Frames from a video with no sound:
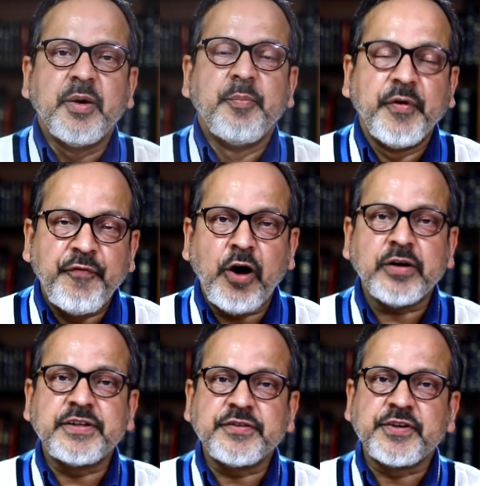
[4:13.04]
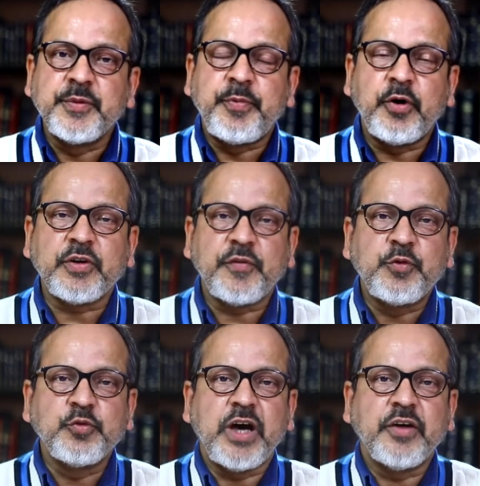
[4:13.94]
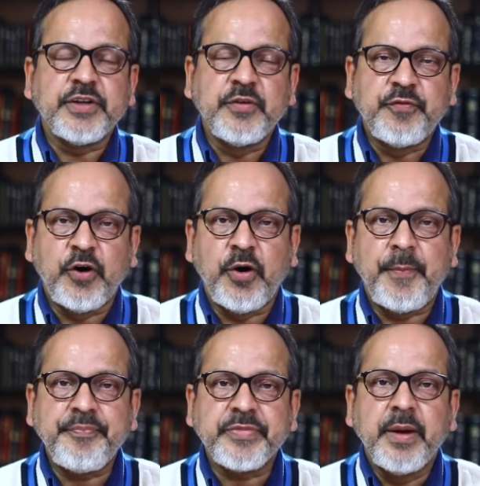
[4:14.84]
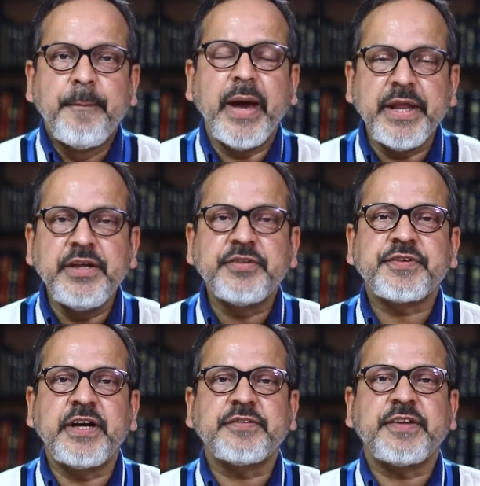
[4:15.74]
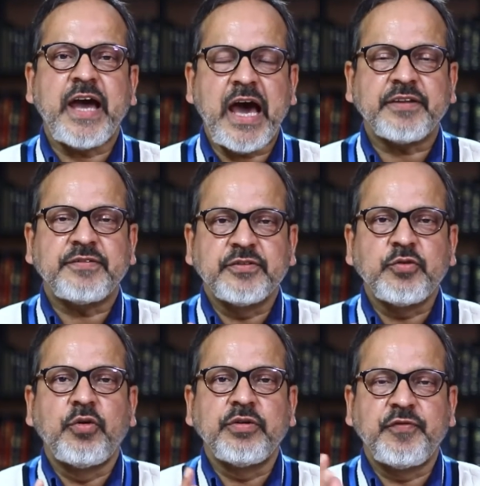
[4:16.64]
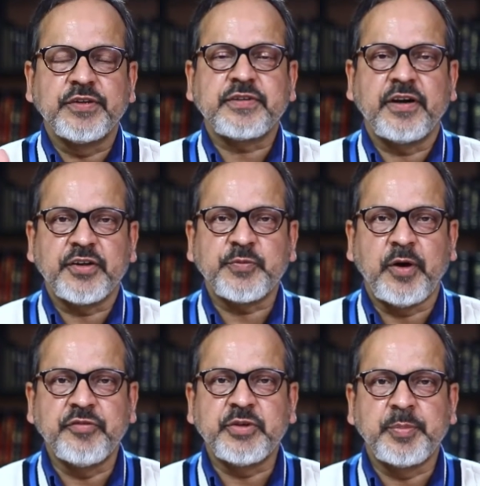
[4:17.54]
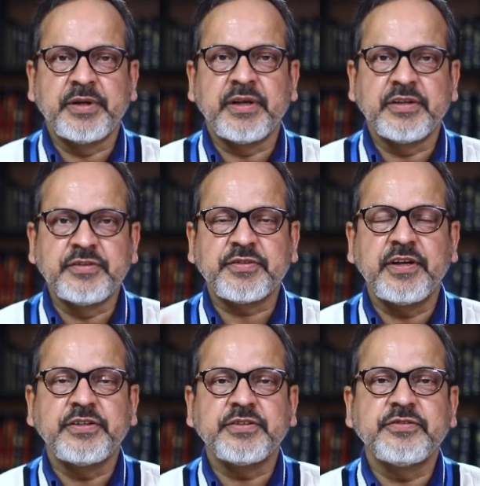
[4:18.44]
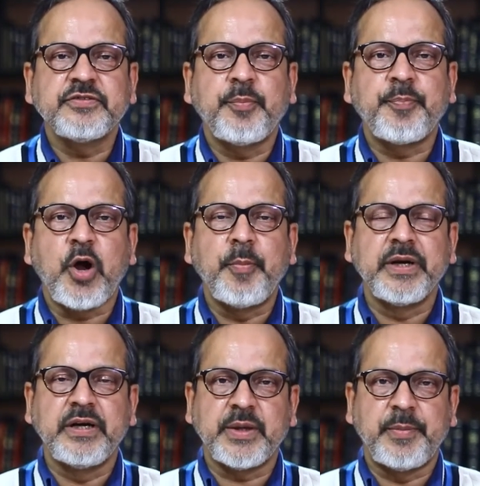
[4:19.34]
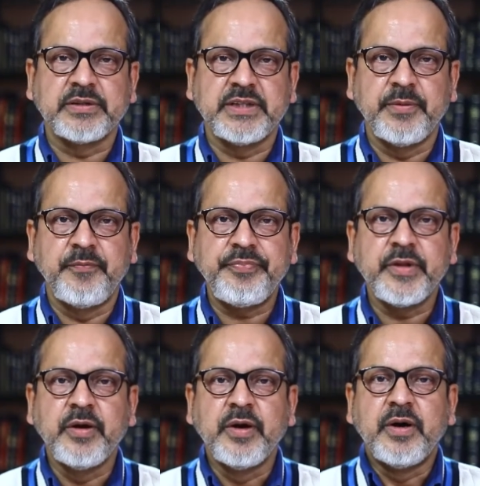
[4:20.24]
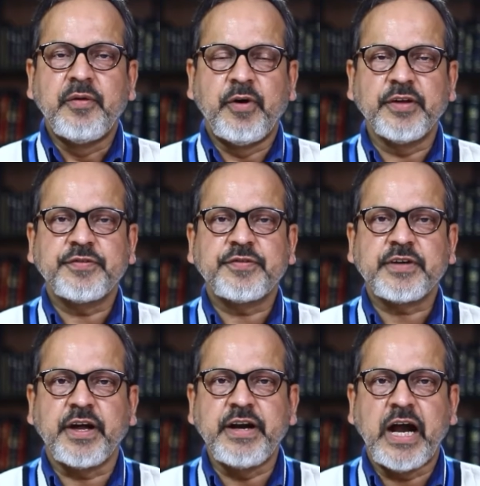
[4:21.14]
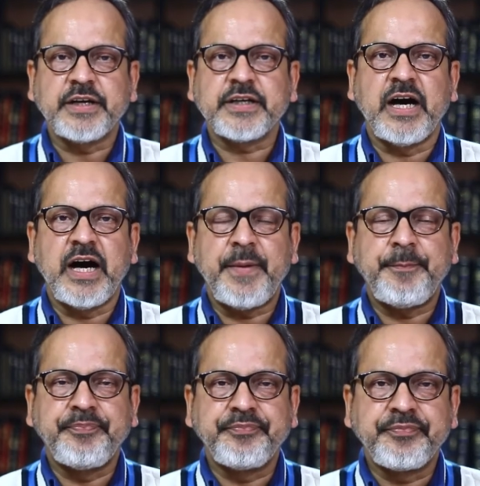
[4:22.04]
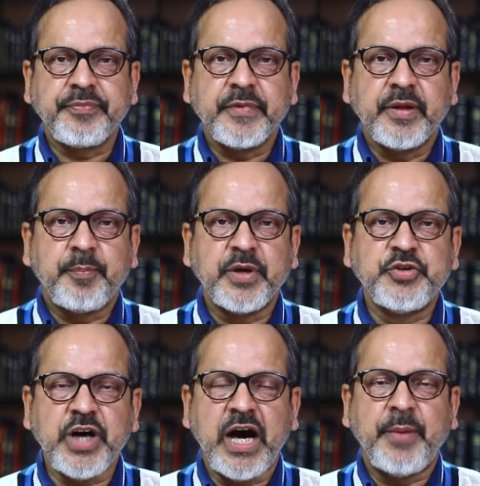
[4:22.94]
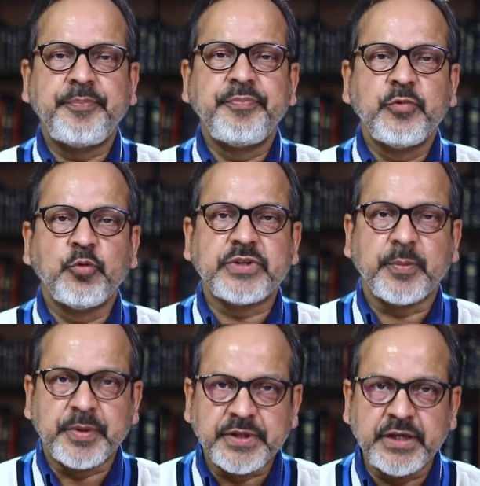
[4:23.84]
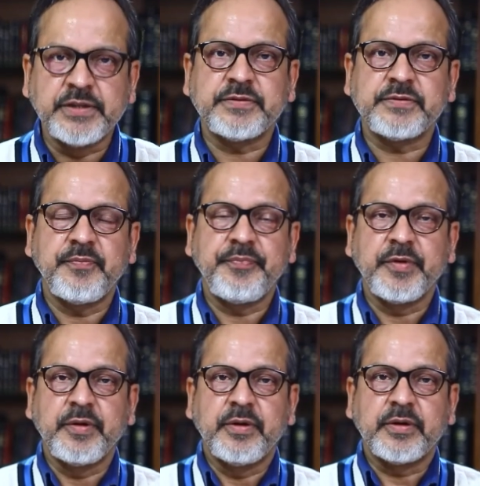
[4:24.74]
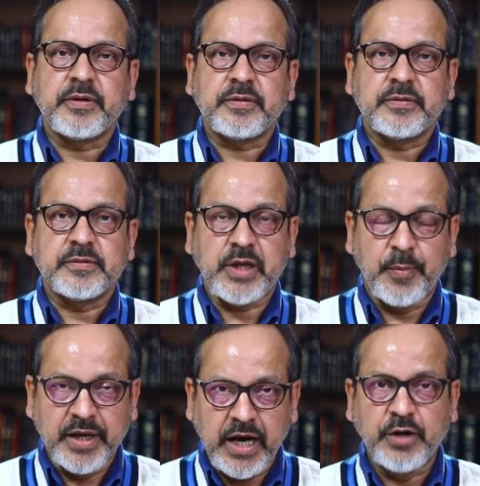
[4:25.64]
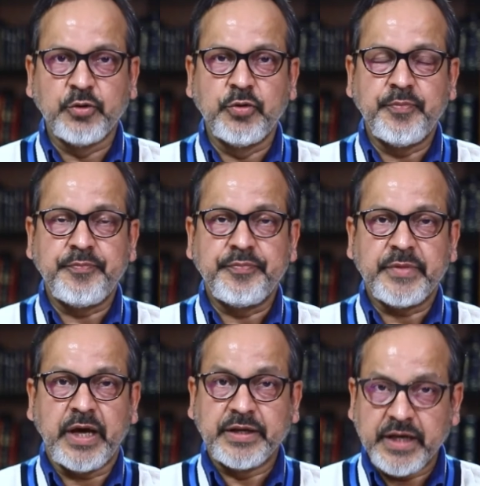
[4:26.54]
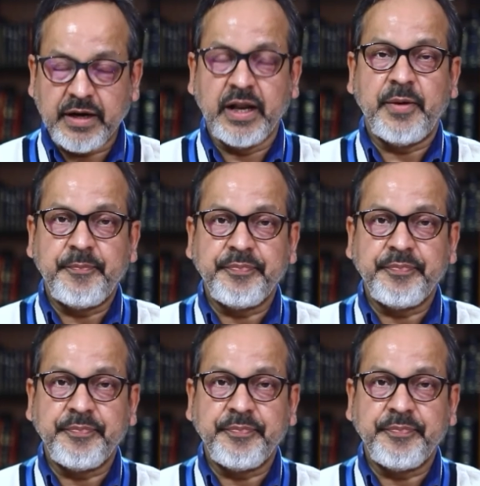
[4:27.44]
Before this report of 2004, many states had its own fiscal responsibility legislations. The prominent among them was Karnataka, Punjab, Uttar Pradesh, Tamil Nadu and Kerala.